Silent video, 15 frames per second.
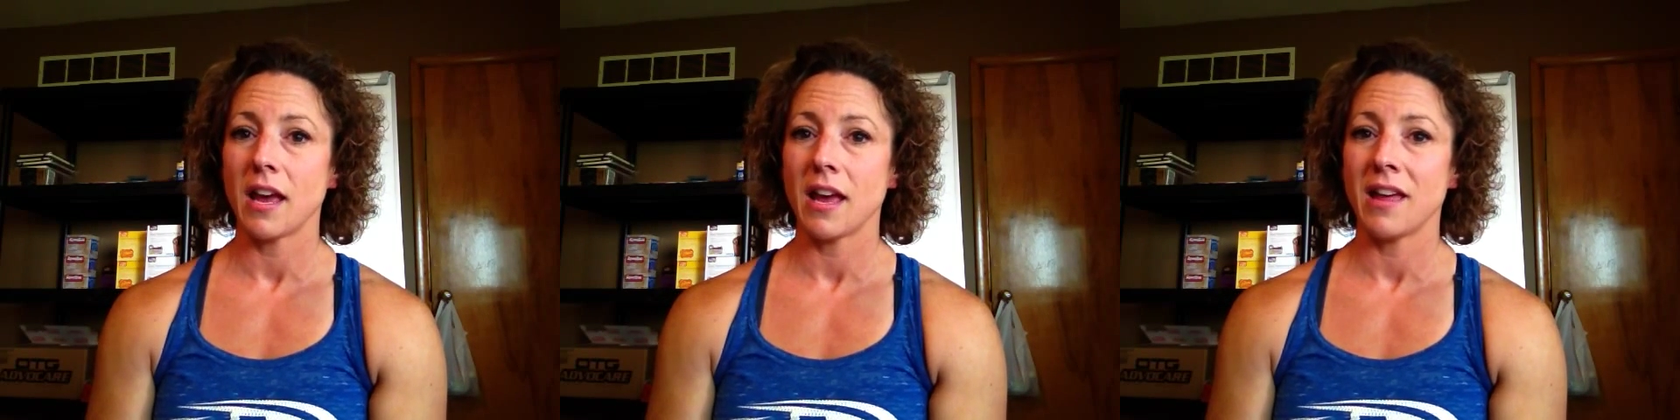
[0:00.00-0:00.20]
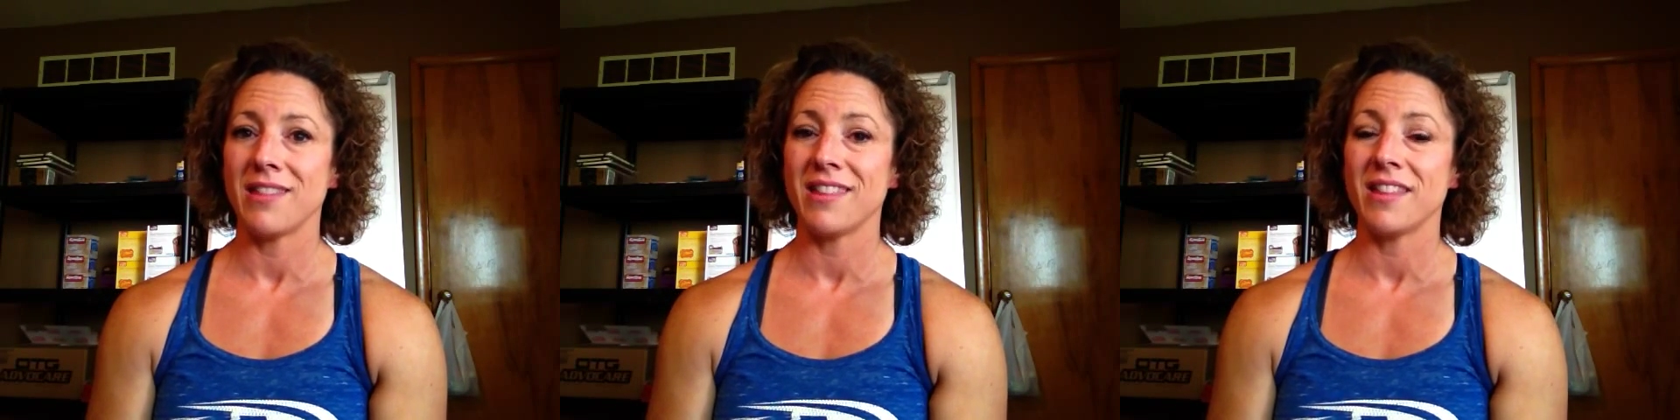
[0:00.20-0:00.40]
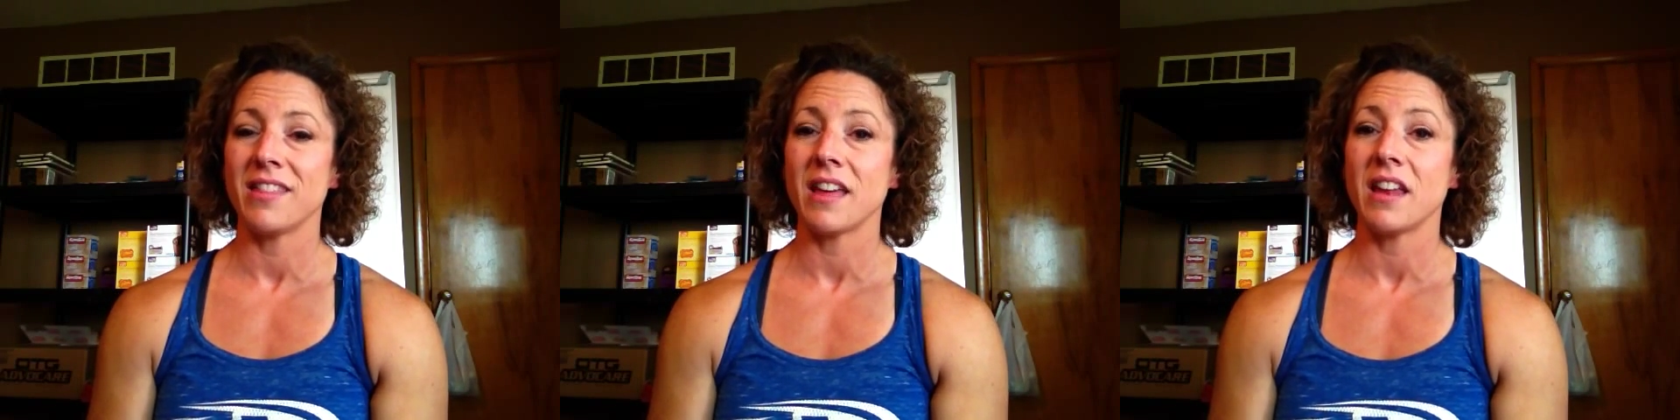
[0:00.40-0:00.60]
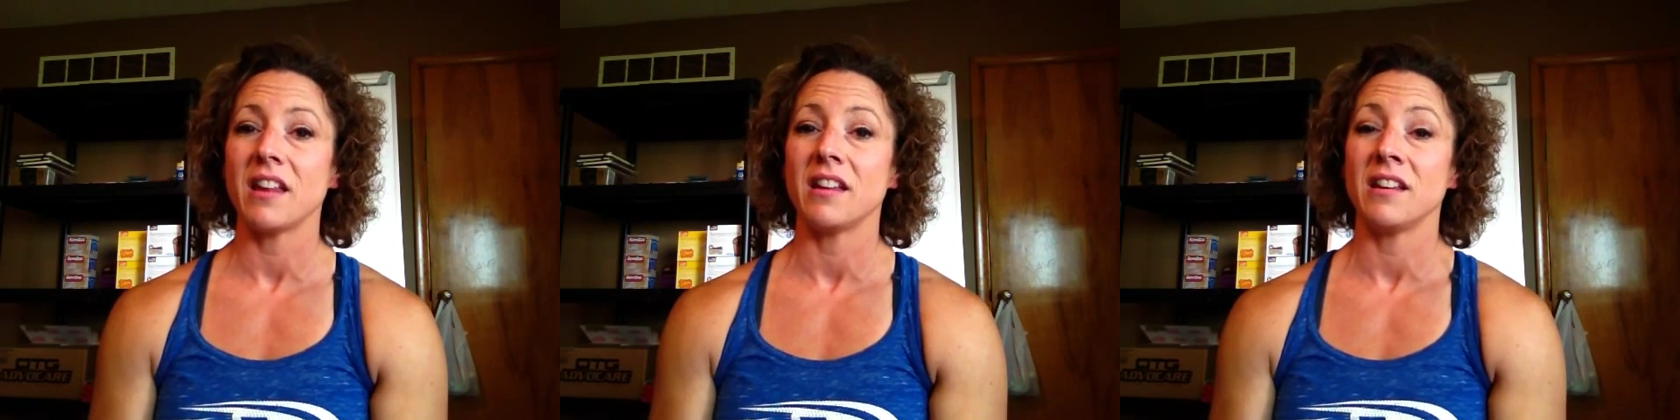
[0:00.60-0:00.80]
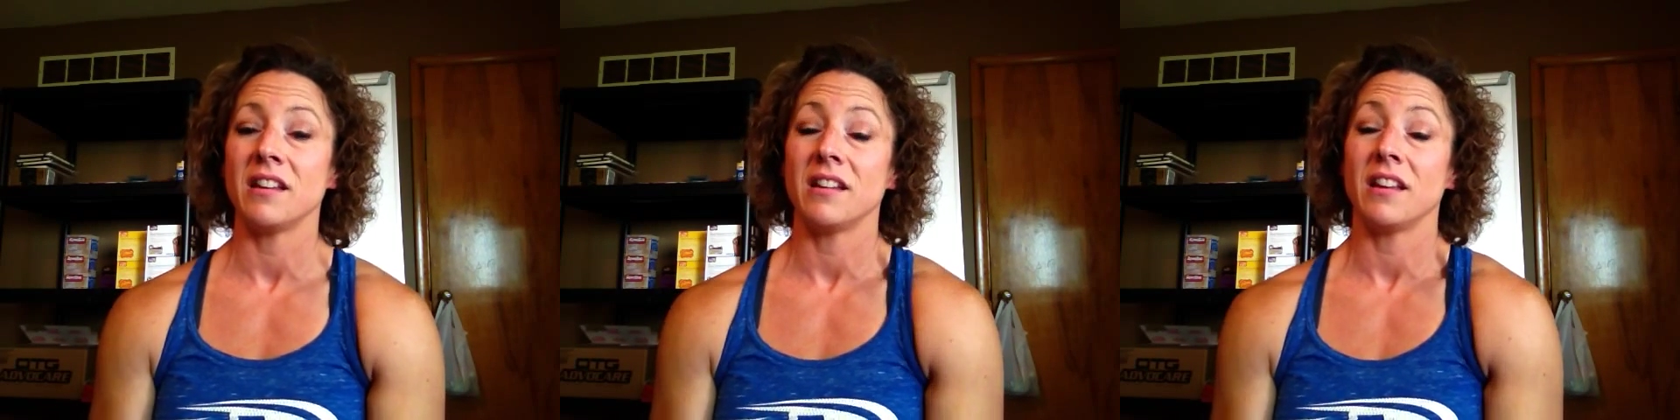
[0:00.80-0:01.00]
And
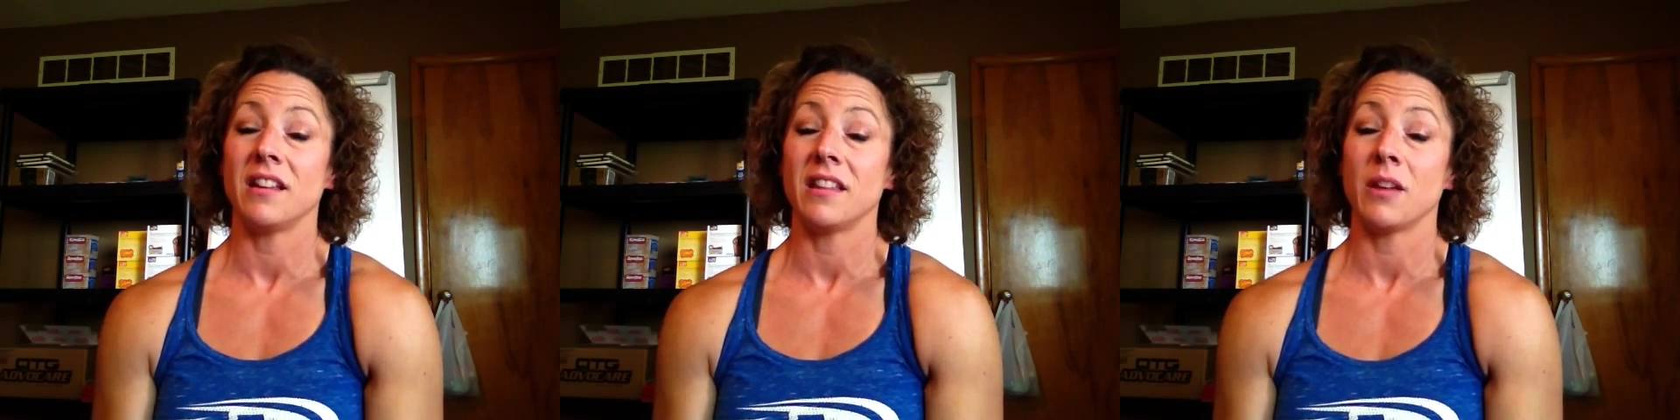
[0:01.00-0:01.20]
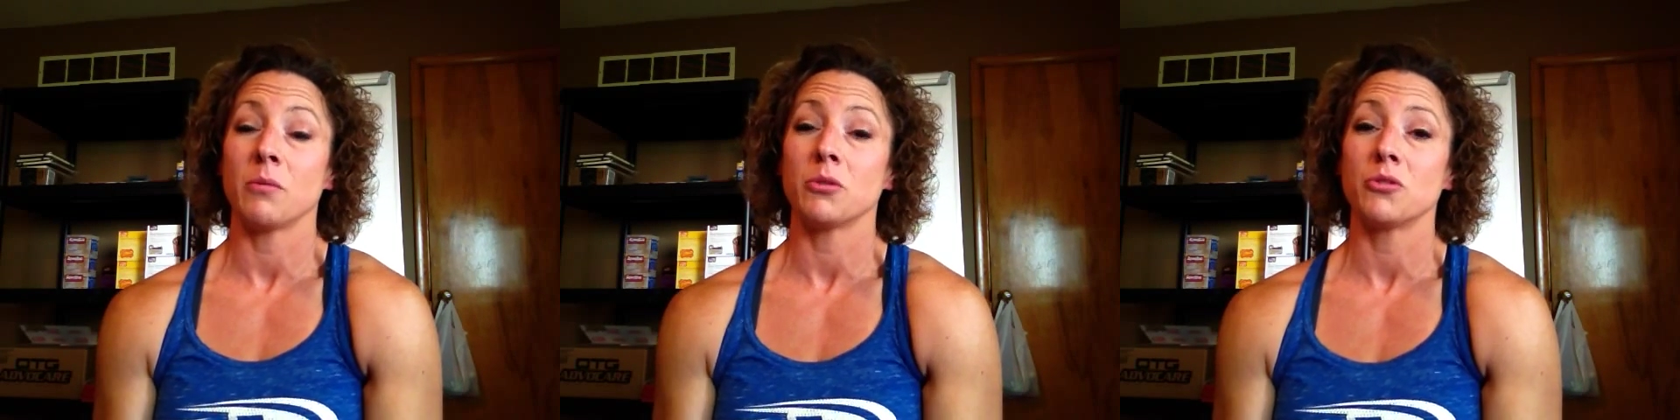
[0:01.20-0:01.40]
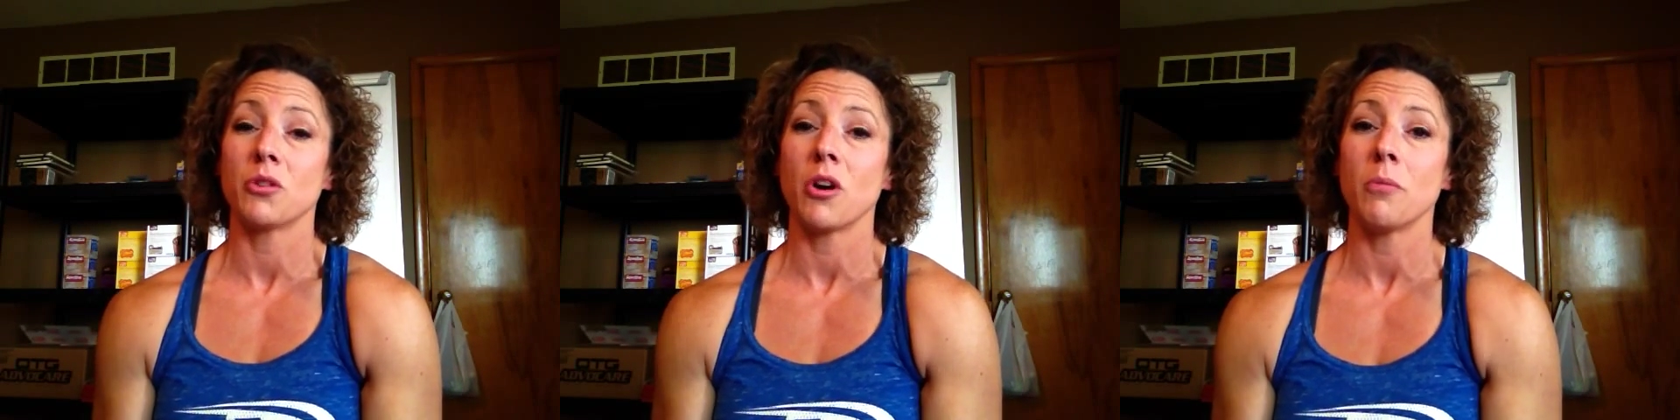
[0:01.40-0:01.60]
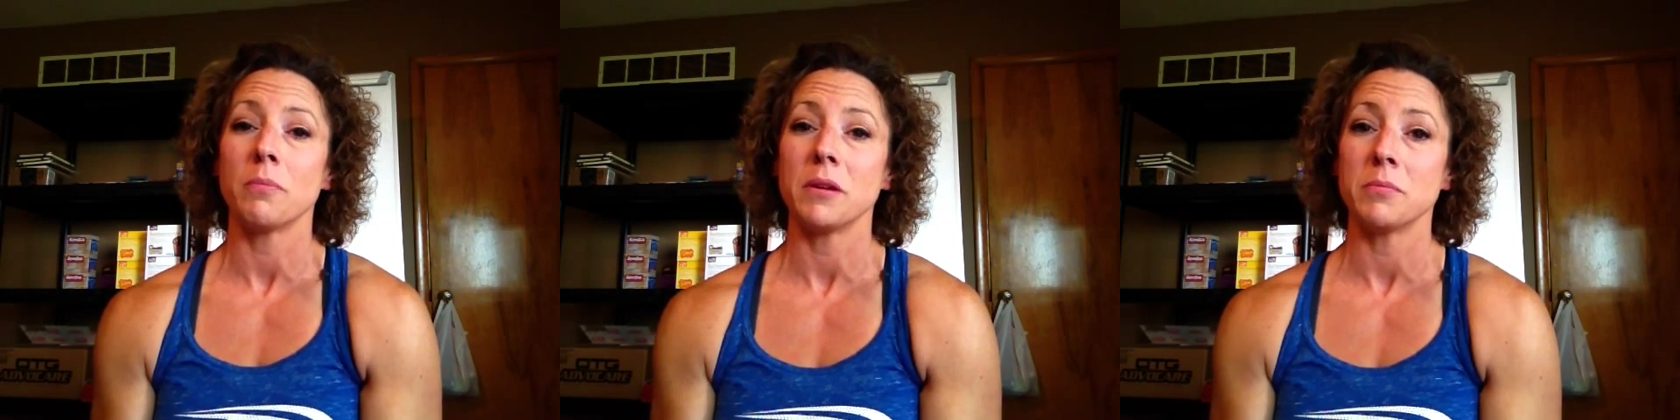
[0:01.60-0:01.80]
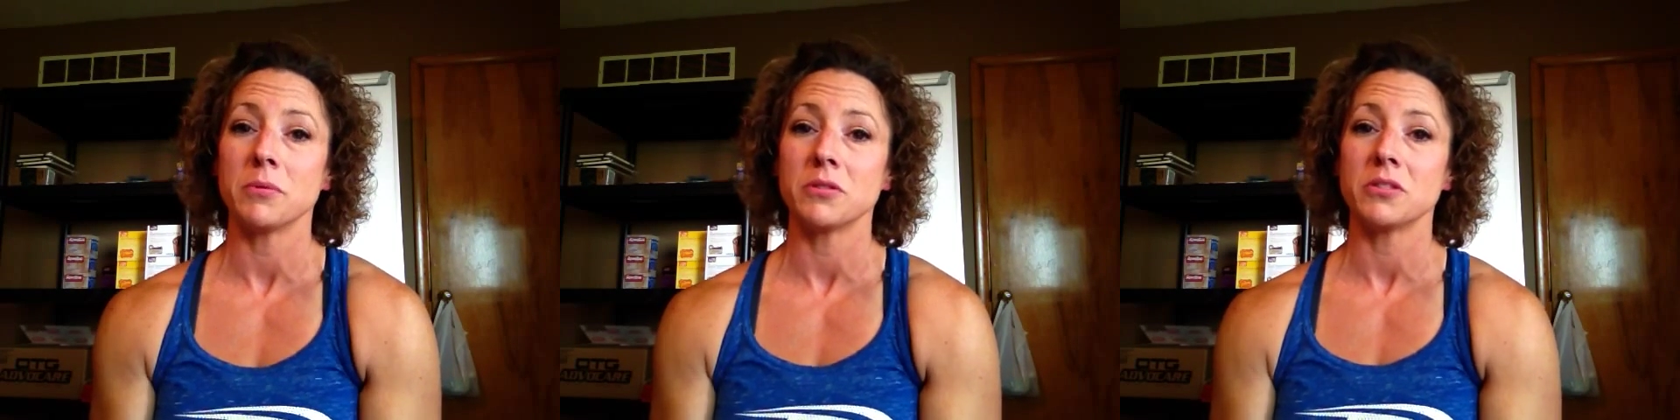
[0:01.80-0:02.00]
then that will draw
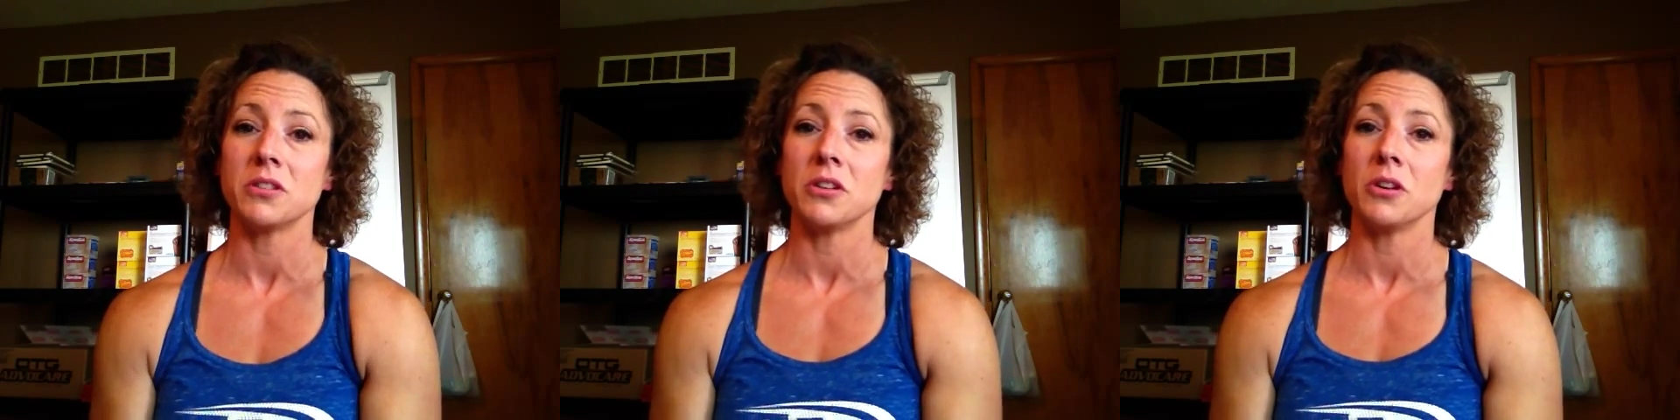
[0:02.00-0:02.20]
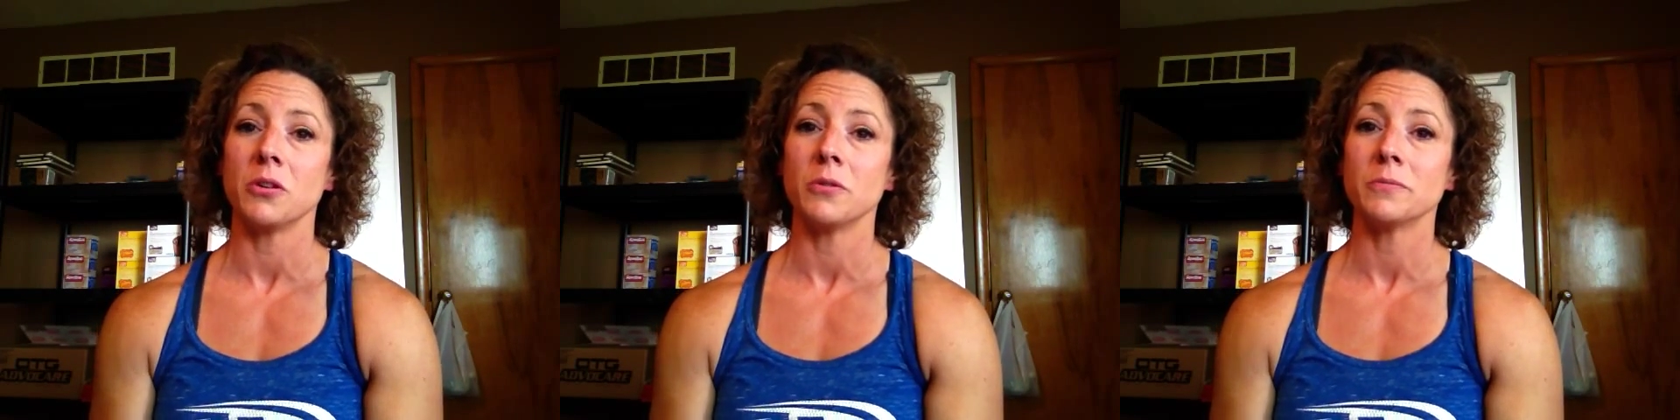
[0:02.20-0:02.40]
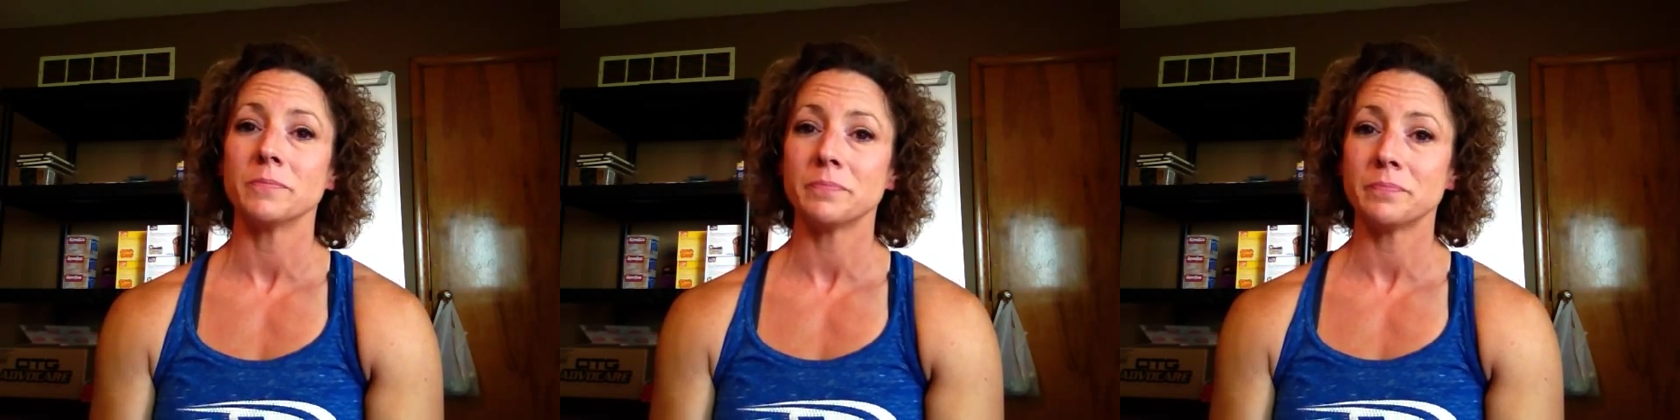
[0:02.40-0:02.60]
people to you,